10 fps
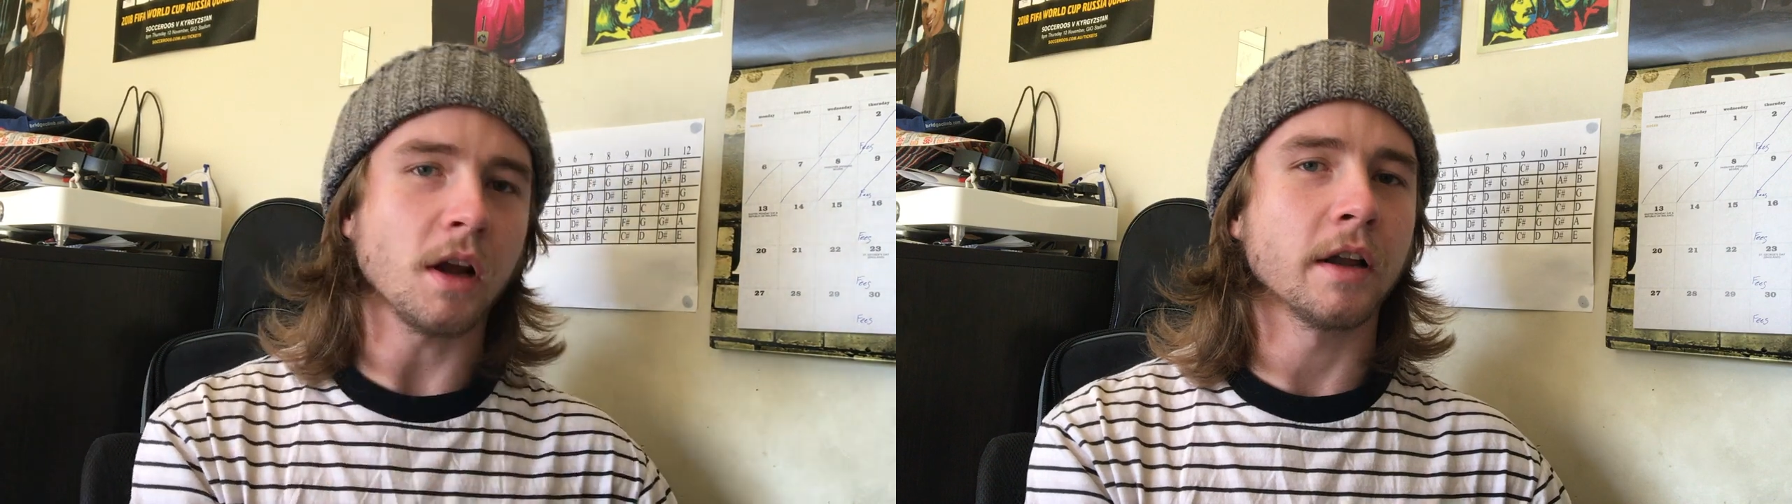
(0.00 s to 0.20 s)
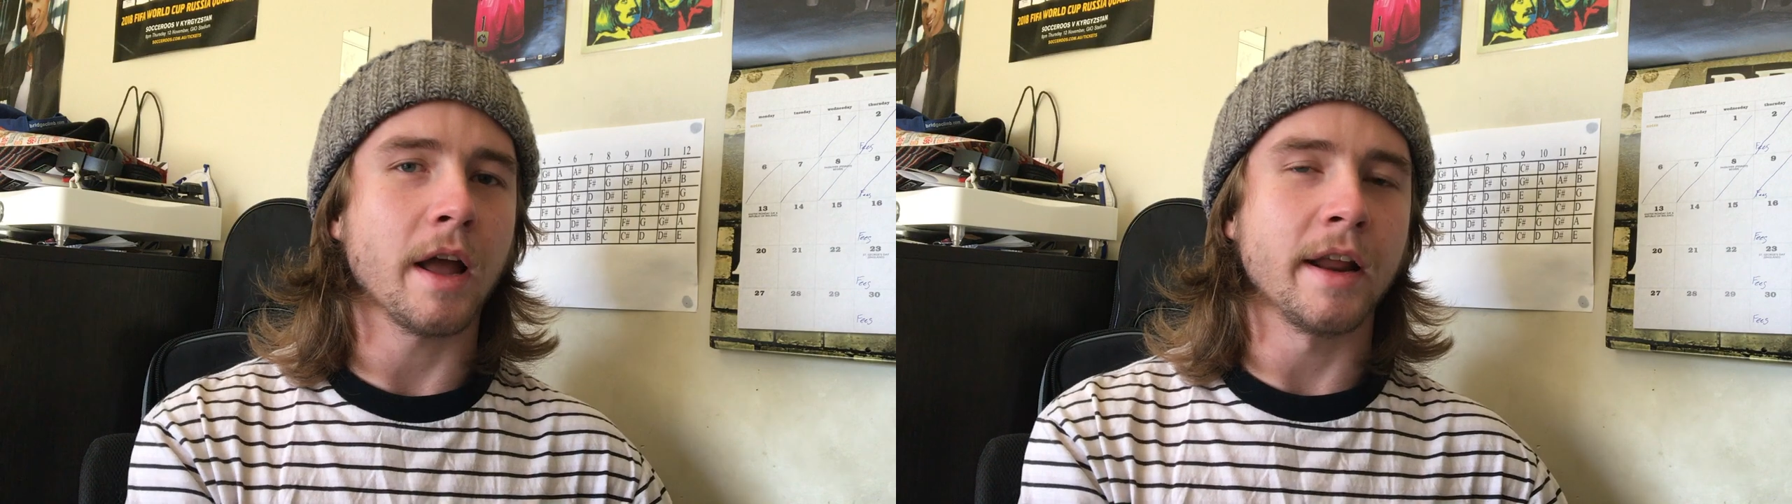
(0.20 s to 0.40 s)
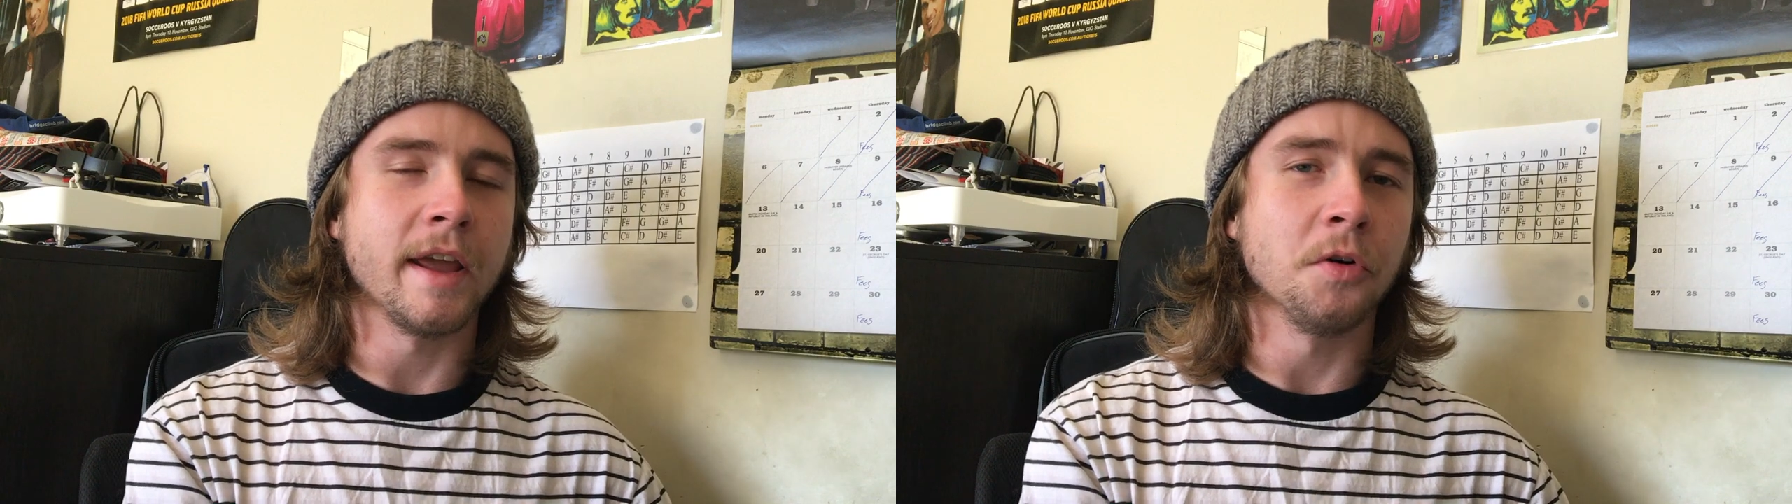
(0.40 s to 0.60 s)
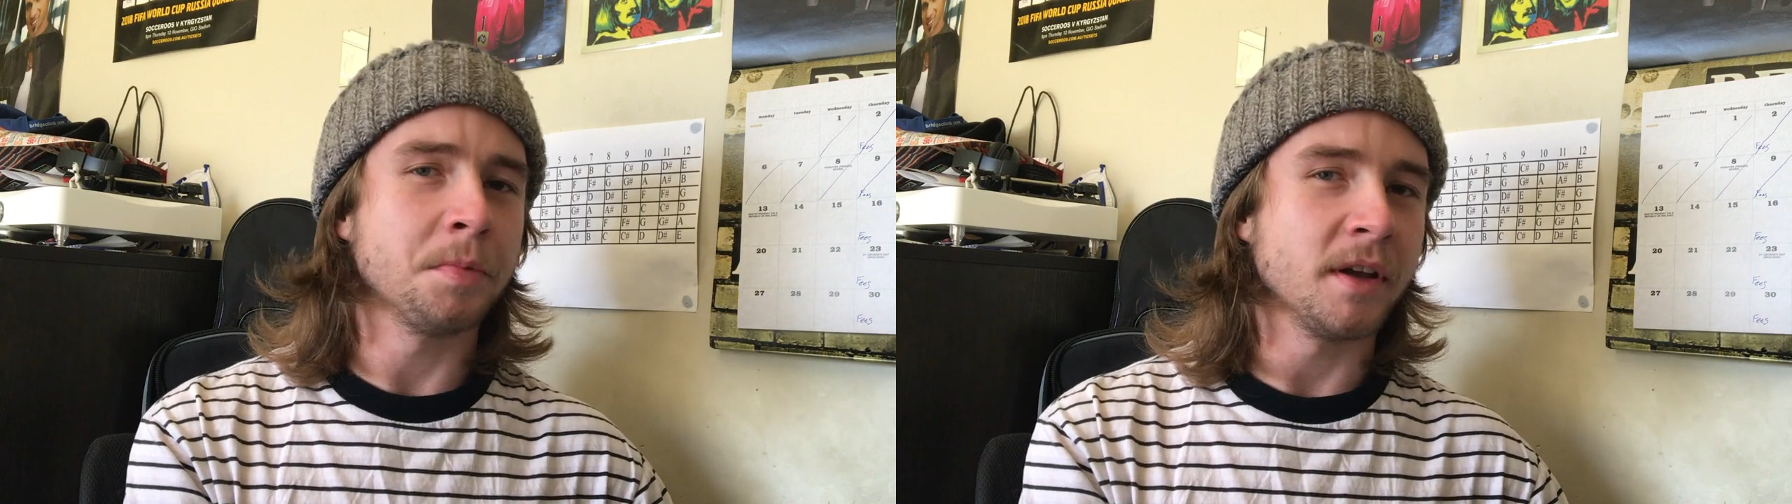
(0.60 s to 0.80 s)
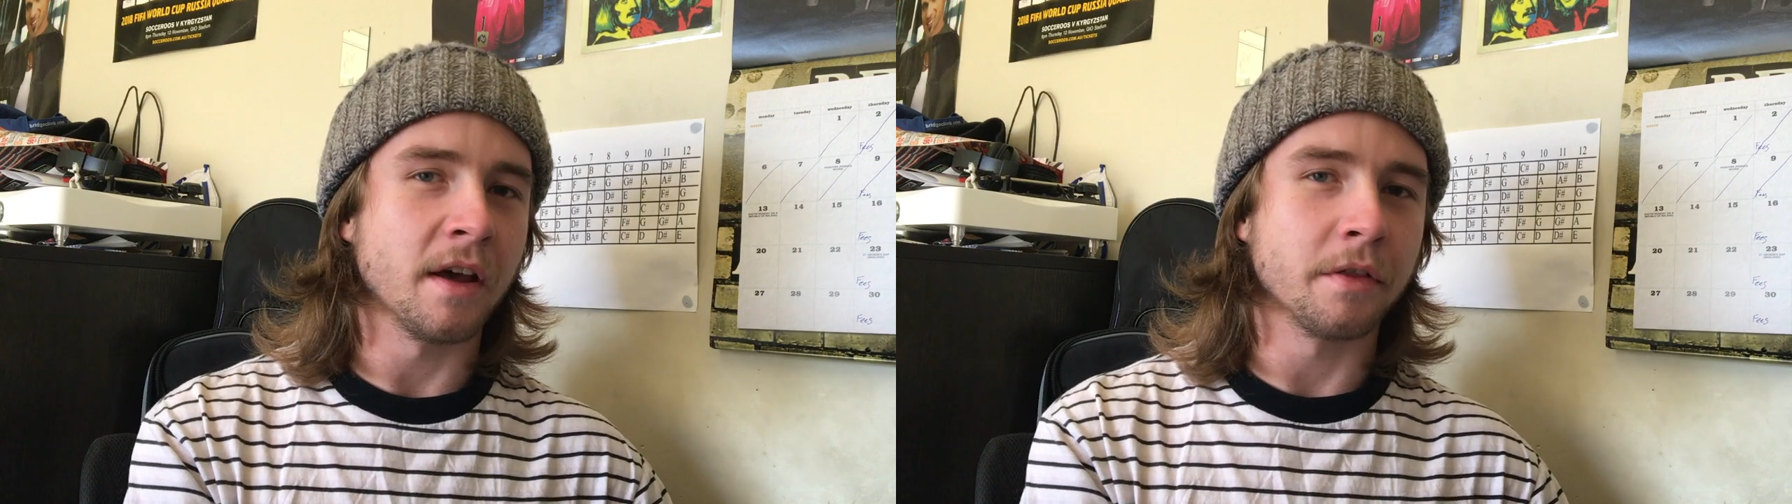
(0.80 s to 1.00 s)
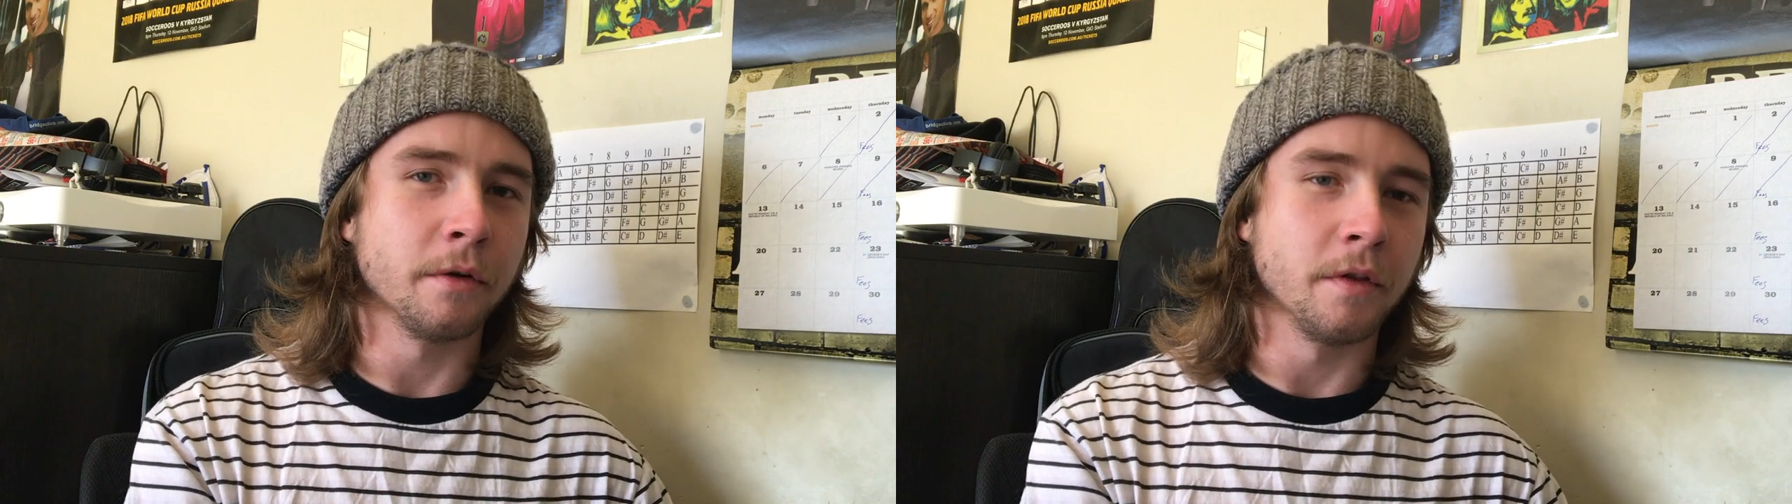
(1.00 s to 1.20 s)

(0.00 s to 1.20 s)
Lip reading: Gonna help you get through